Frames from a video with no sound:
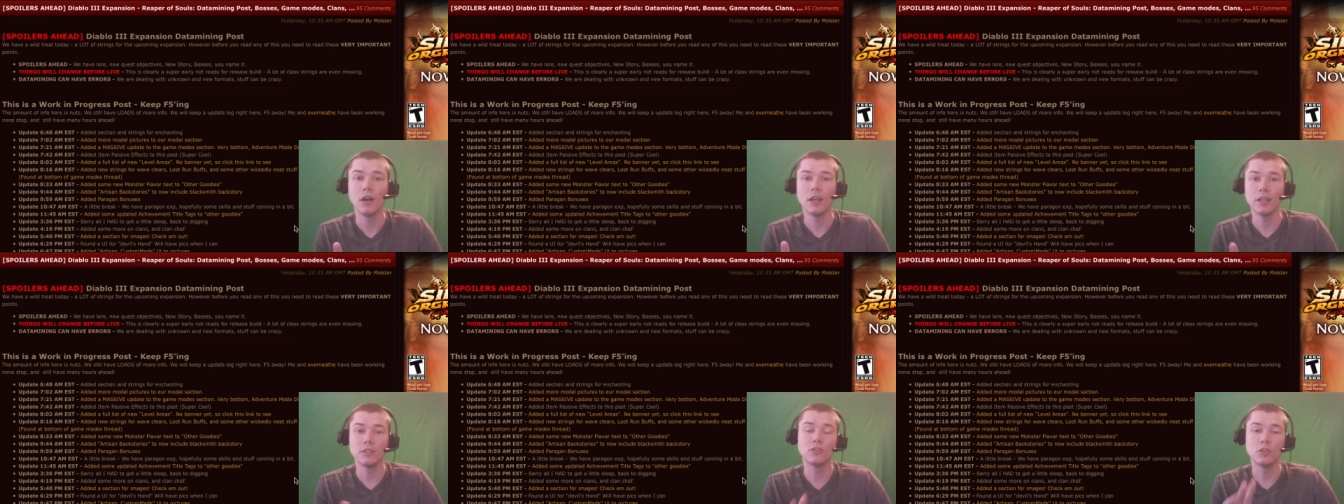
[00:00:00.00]

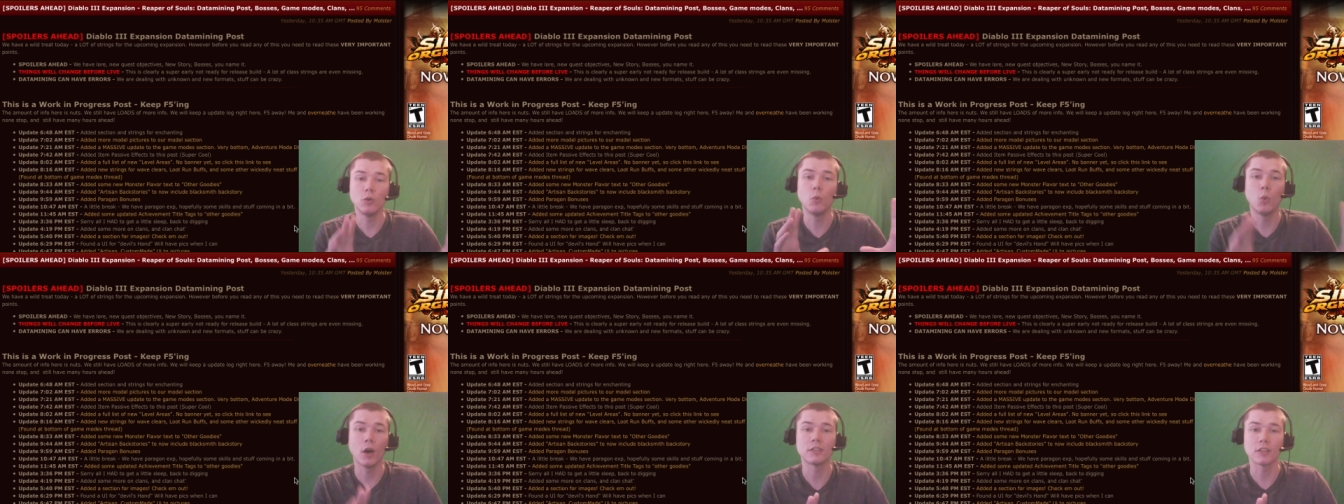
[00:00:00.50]
into
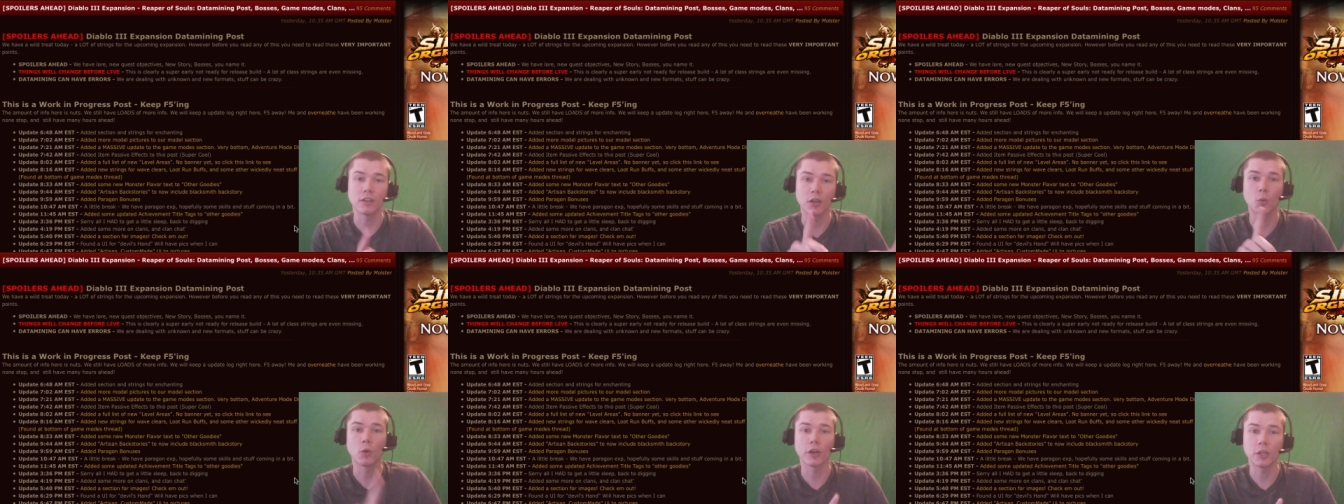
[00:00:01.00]
what they're
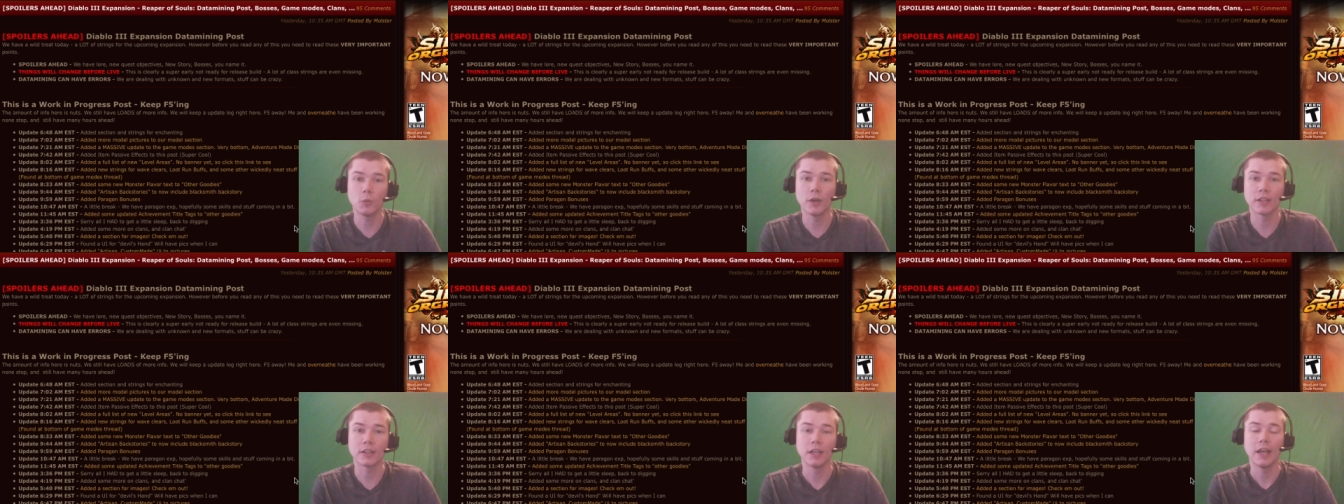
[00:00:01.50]
working
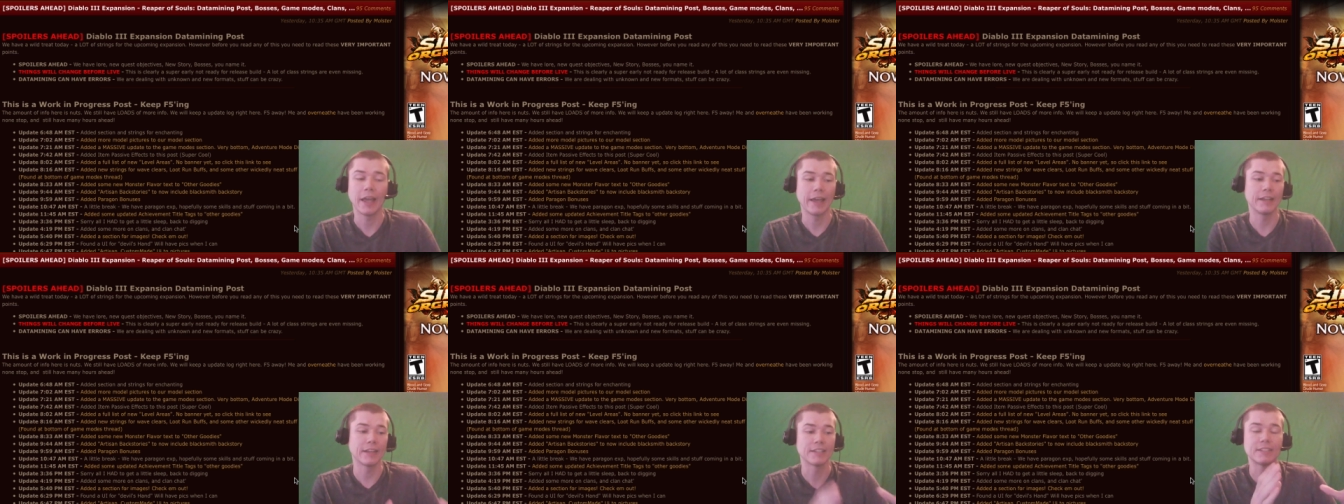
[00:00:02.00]
with
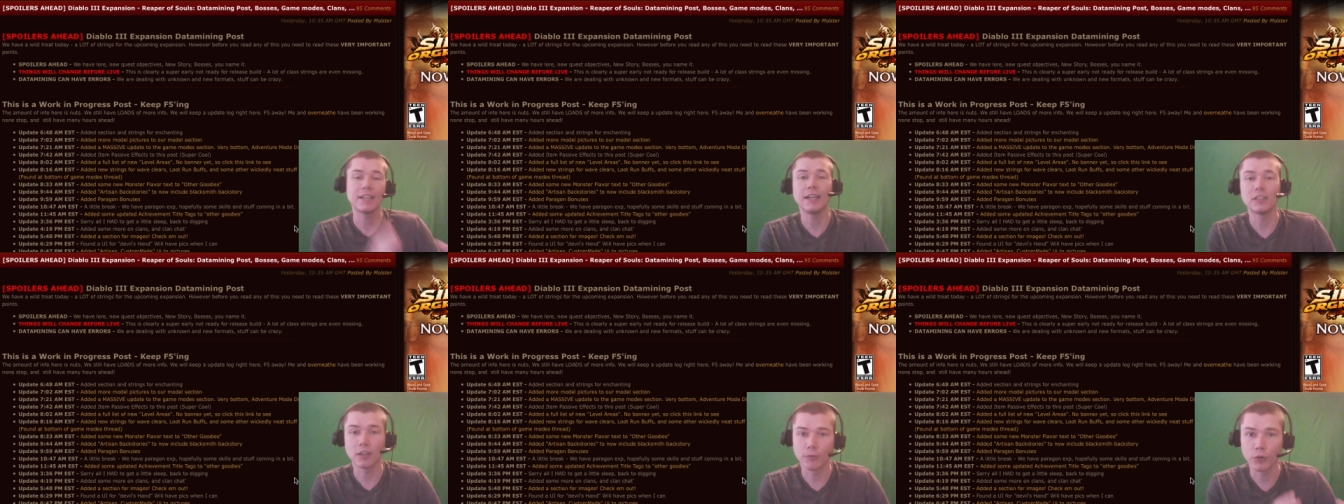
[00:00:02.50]
and the
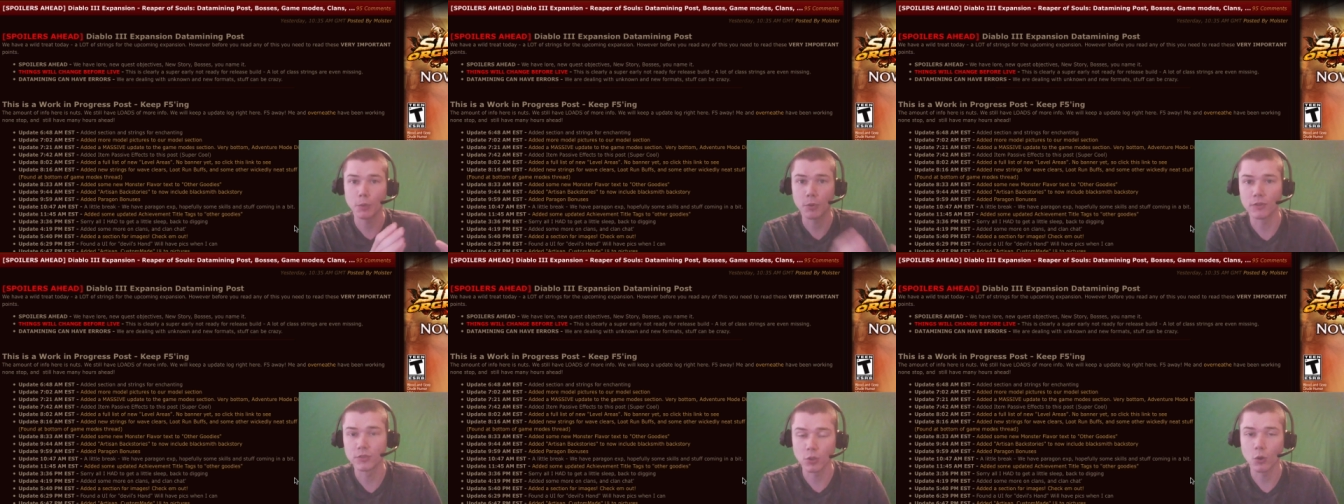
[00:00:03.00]
state of Reaper
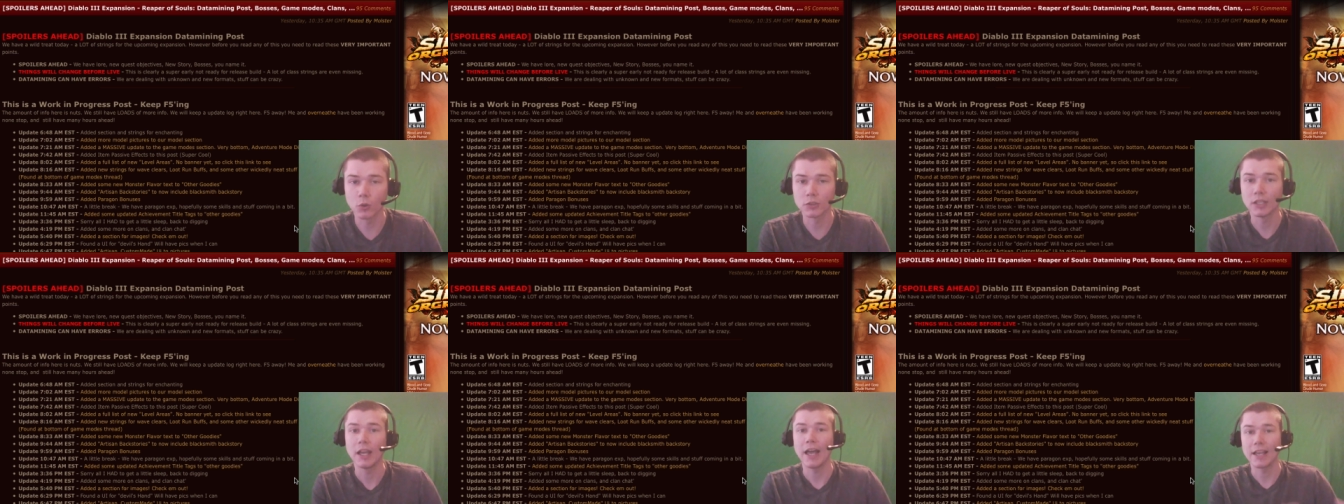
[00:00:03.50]
of
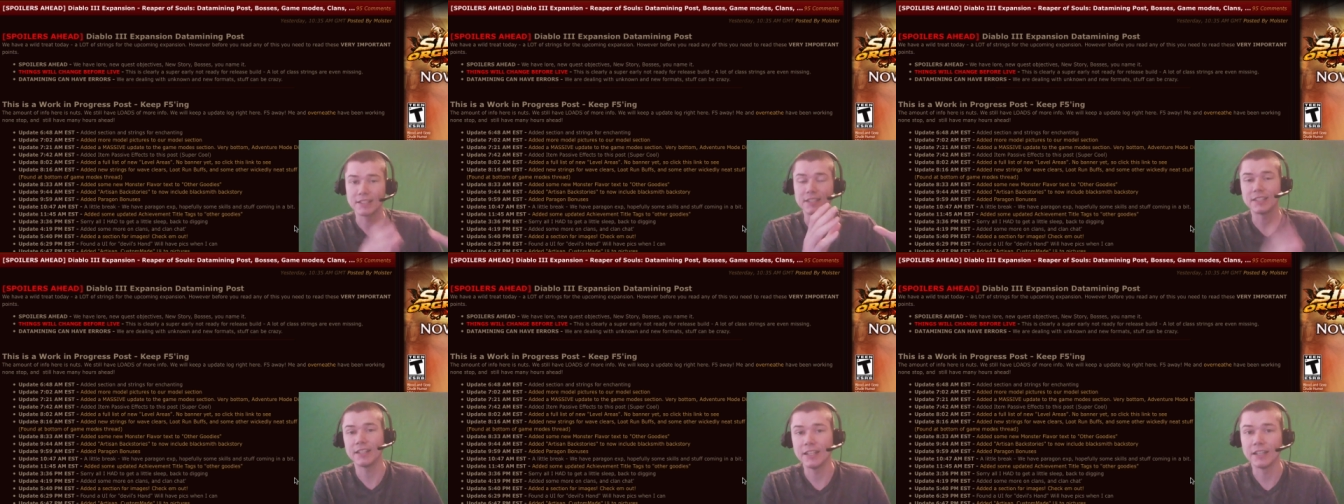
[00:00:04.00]
Souls as
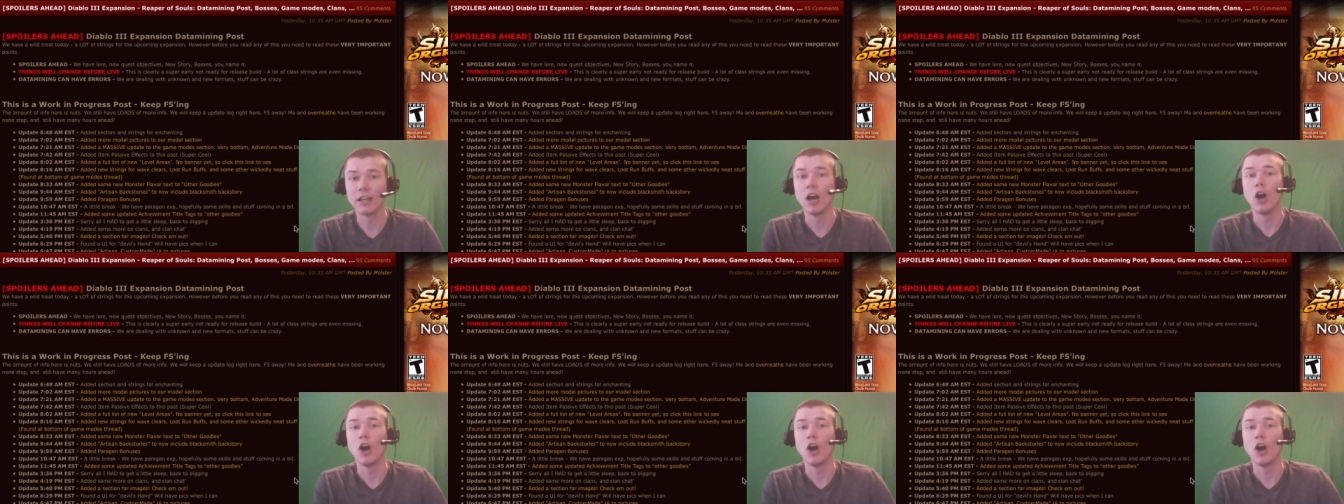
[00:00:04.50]
it's in